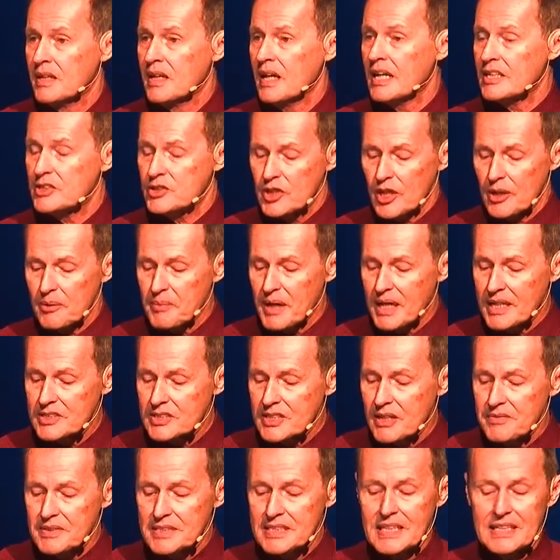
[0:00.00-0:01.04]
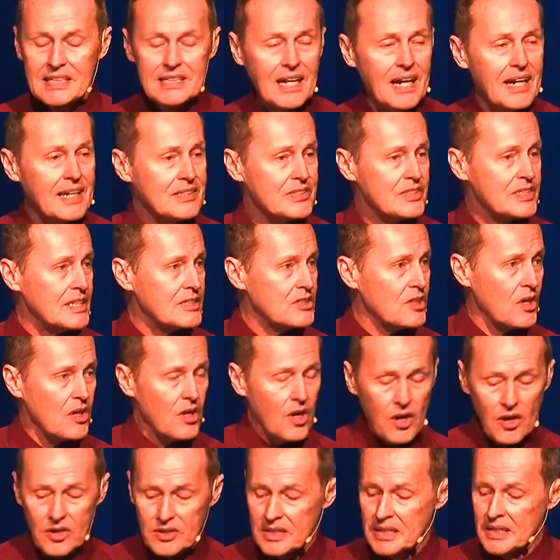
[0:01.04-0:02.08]
And Jeremiah 17:9 says our
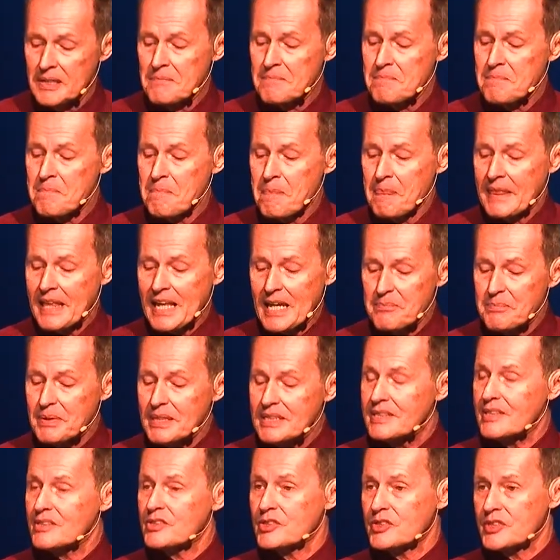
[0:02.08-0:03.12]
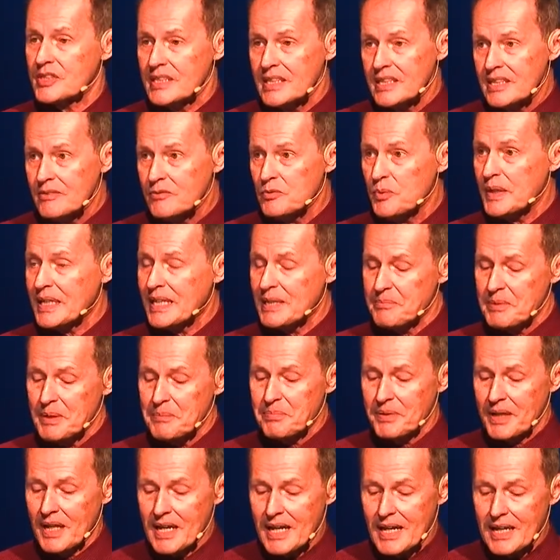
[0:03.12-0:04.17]
heart can be deceived. We can be
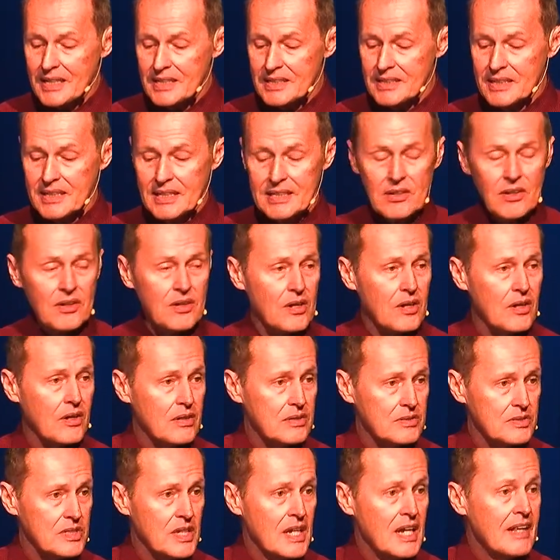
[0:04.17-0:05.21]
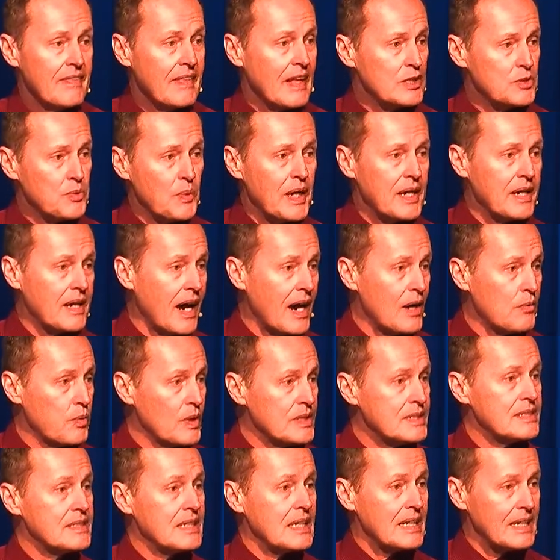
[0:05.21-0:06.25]
blind in our hearts. That's why God
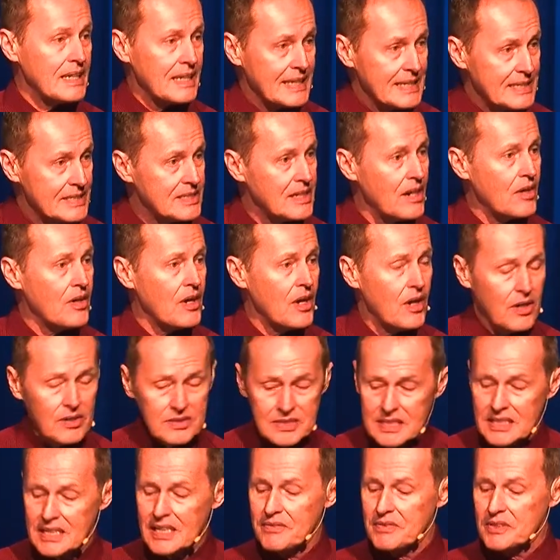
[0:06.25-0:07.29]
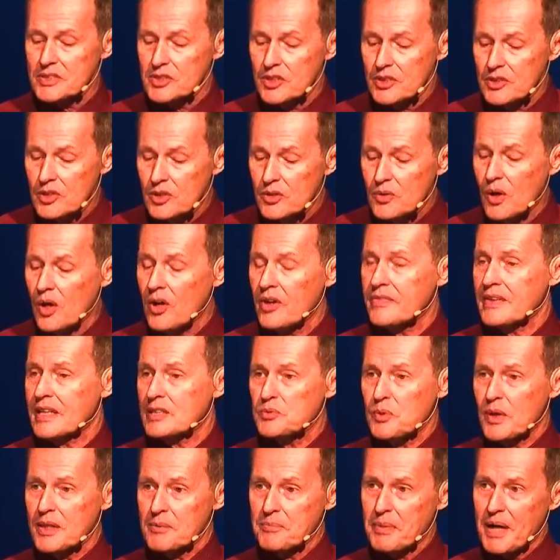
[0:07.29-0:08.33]
wants to cleanse our hearts and give us a new heart. That's
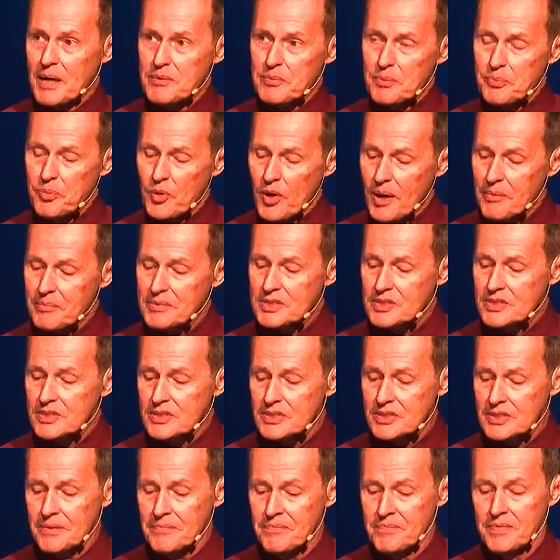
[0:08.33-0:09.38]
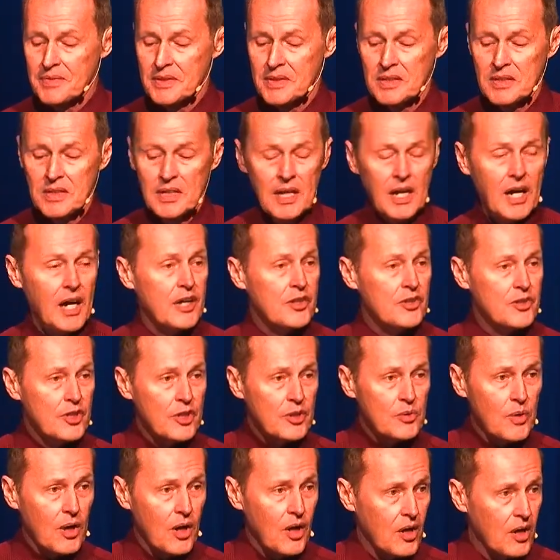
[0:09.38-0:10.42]
why the Bible promises a
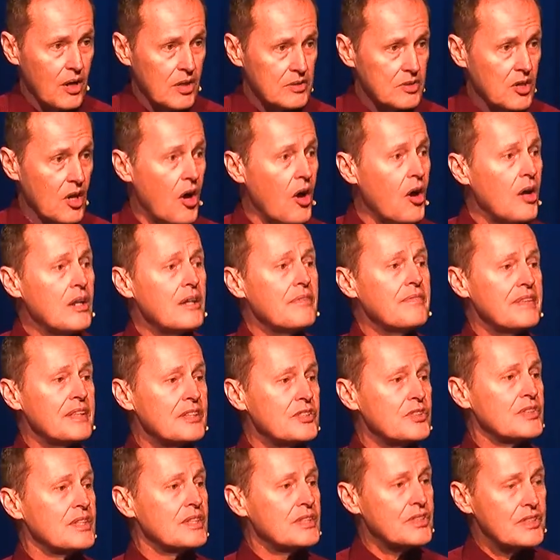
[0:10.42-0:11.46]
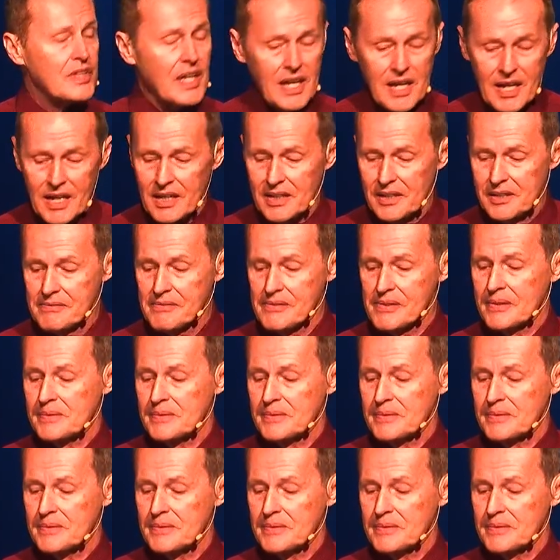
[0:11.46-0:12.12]
new heart. All of this to say,